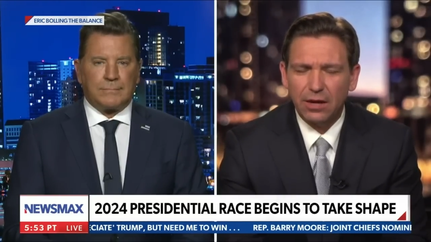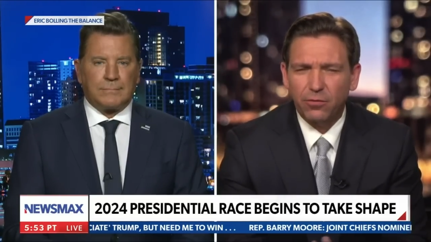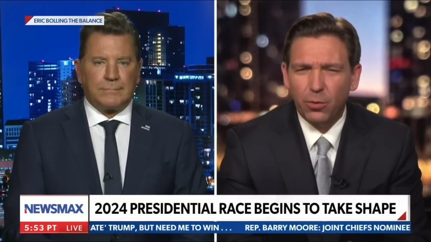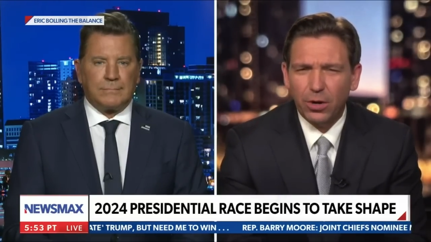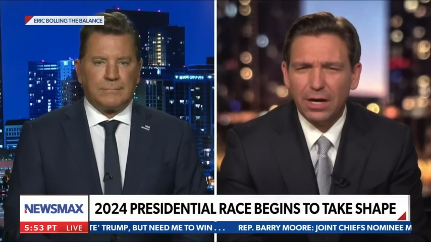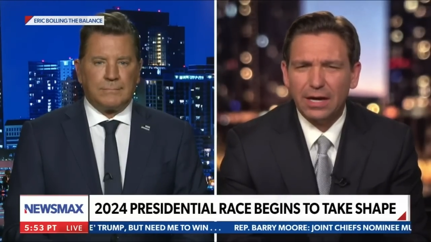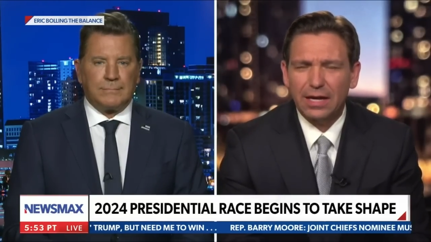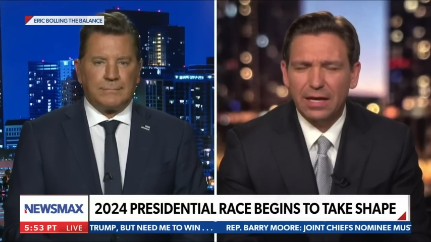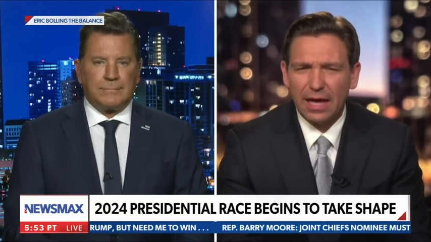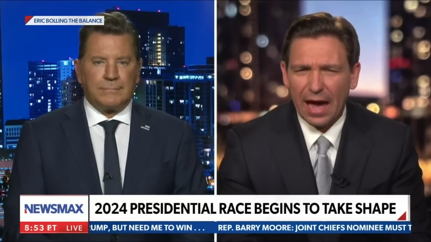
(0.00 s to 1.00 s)
Speaker 1: If we're going to
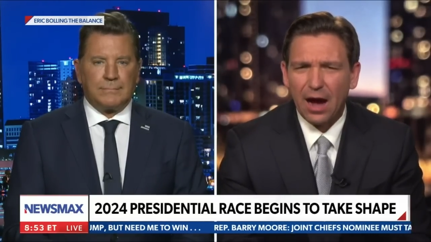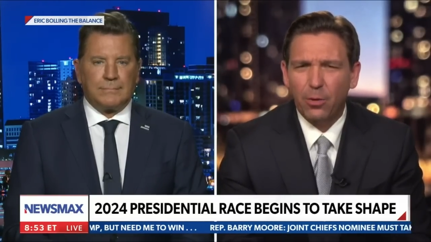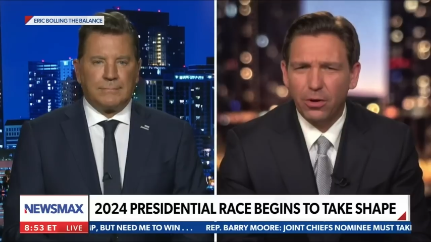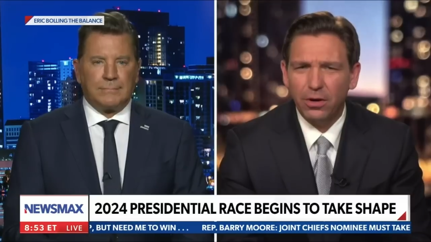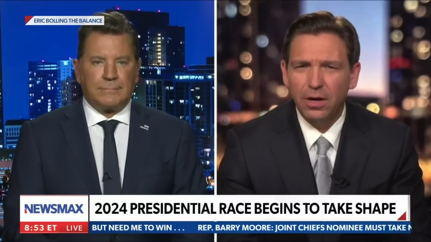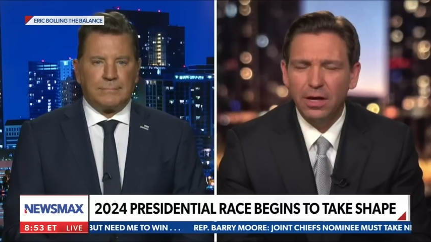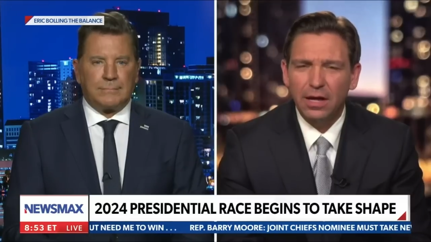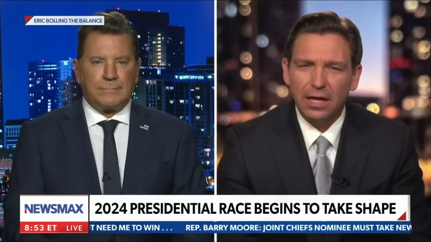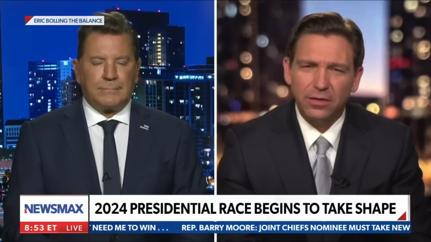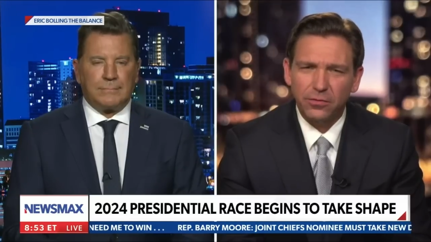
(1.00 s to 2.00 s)
cower
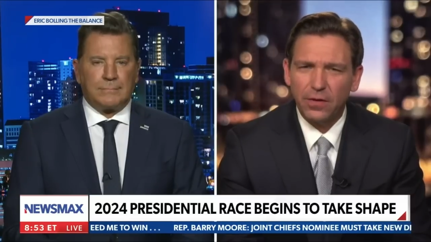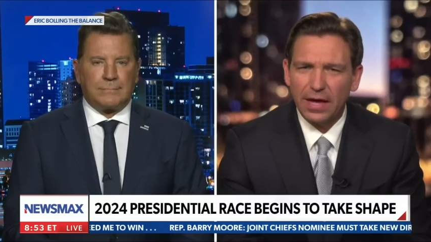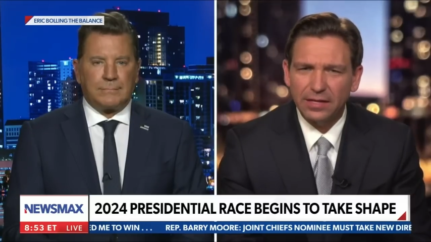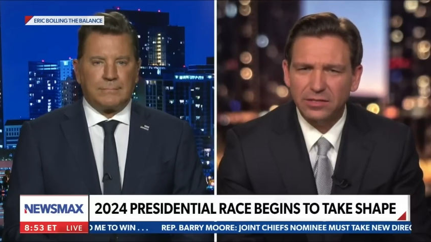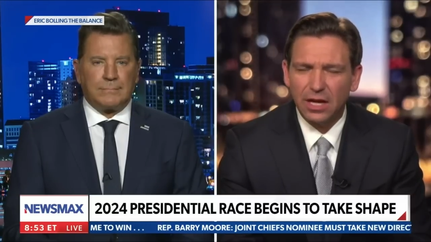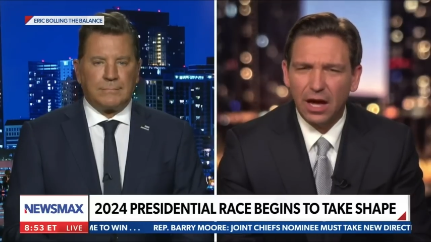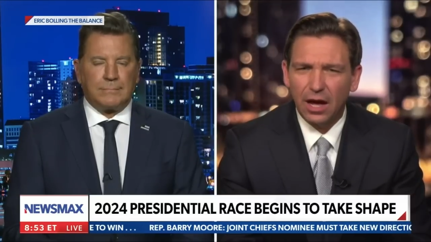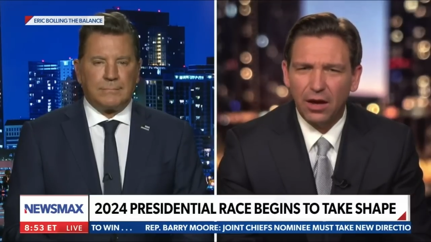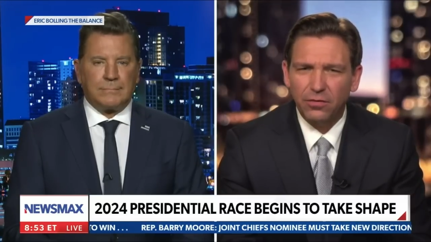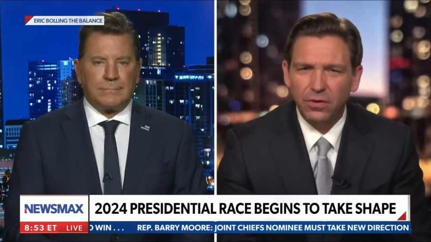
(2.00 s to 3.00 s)
in the face
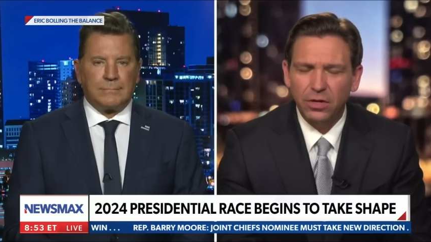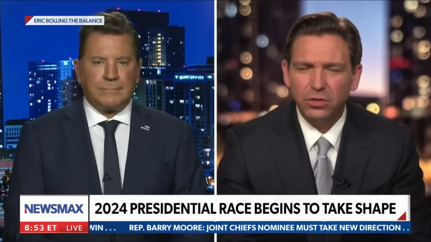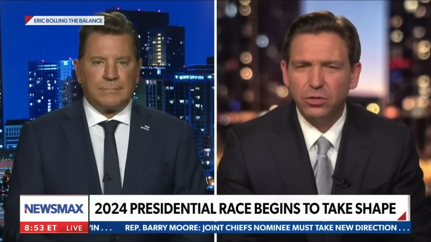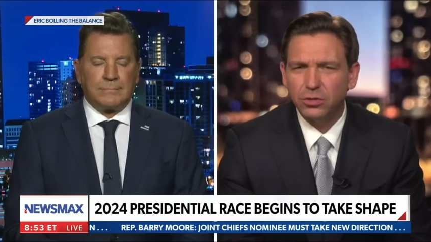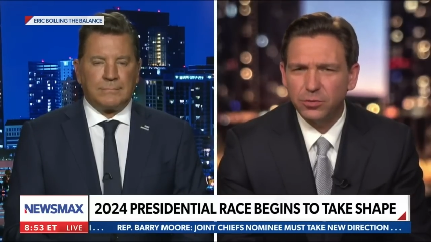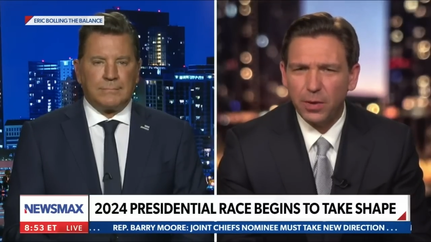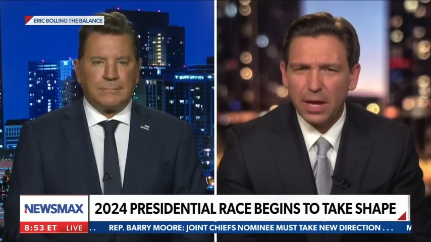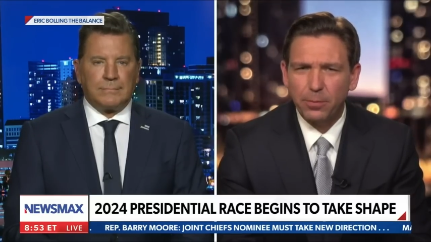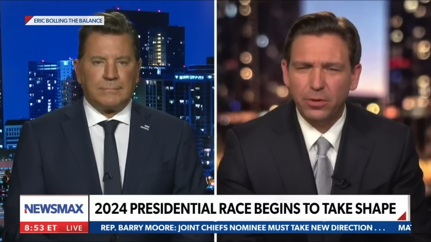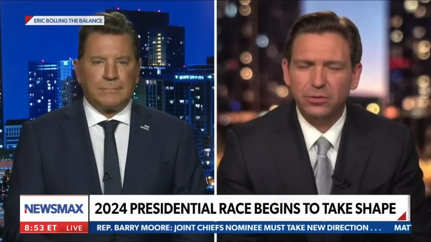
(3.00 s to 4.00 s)
of
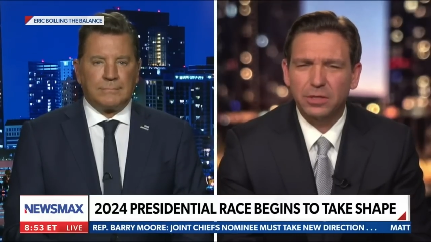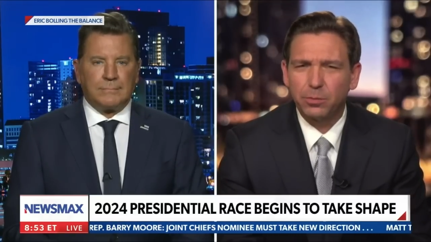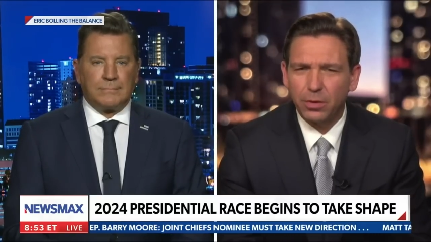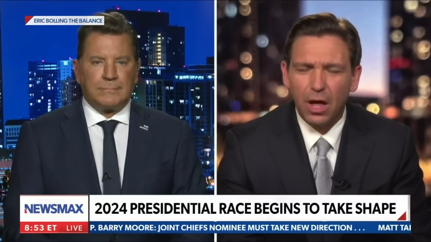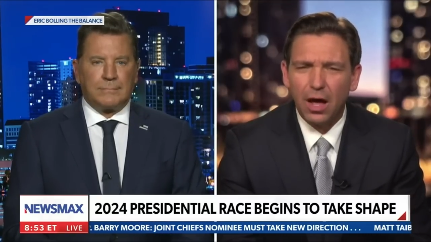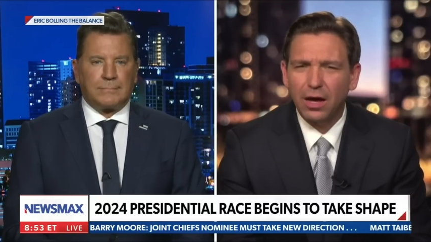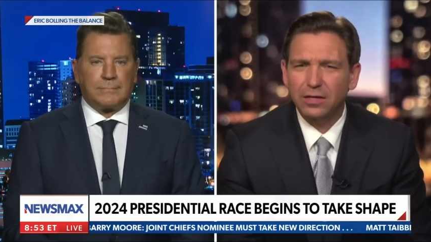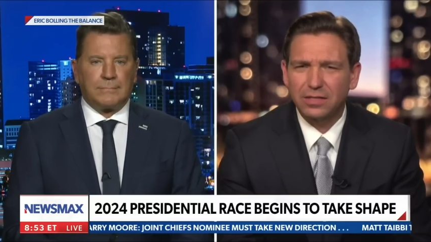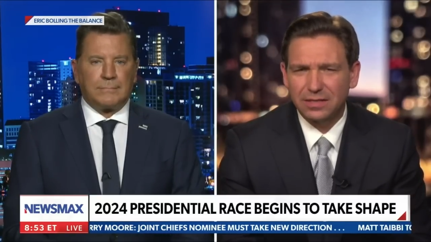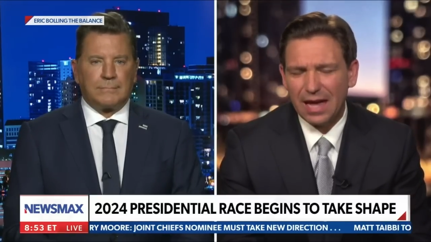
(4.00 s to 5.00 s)
newspapers and
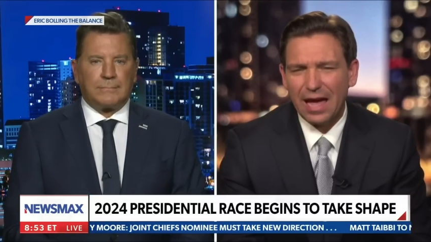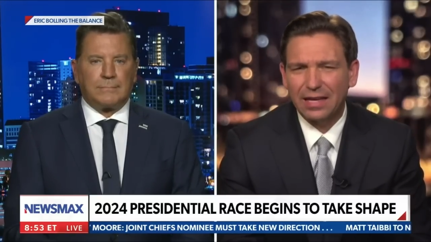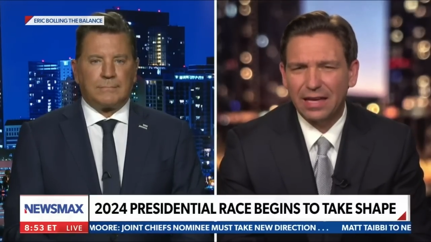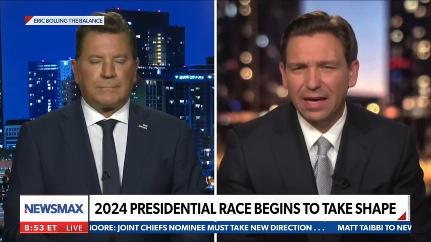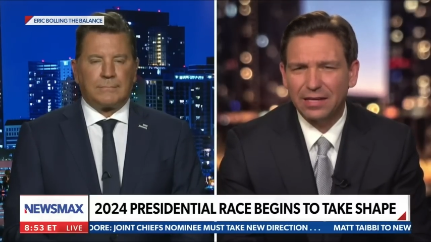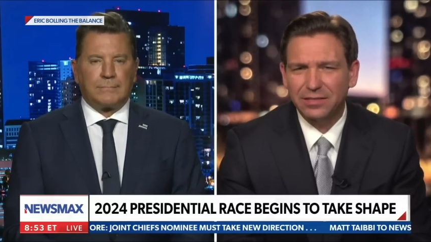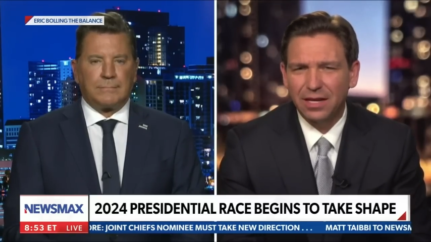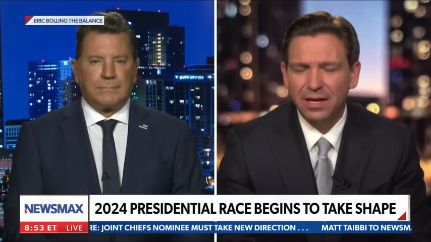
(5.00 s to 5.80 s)
blogs attacking us,